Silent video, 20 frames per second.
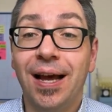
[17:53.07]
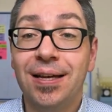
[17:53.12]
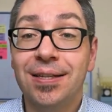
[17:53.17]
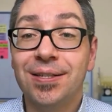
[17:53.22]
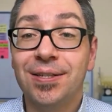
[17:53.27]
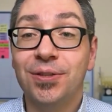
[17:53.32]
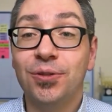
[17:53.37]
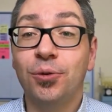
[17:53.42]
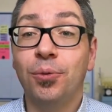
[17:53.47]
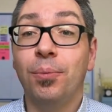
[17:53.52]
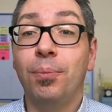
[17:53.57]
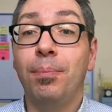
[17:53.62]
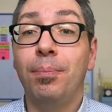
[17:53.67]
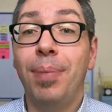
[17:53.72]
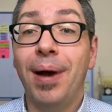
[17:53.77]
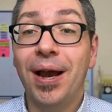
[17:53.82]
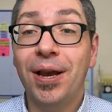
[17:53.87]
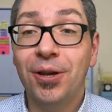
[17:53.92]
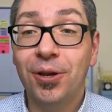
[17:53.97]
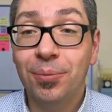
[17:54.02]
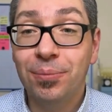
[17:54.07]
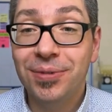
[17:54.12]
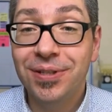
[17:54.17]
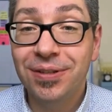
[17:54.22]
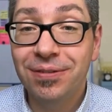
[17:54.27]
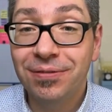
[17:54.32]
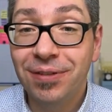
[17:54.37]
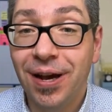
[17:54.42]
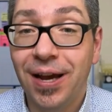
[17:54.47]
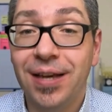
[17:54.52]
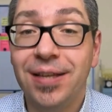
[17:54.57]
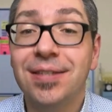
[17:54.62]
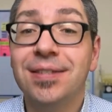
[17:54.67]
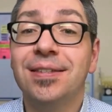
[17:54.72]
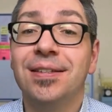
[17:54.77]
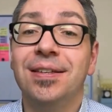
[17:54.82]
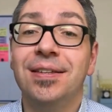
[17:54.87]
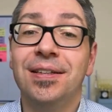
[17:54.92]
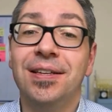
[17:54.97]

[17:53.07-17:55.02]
as your backup device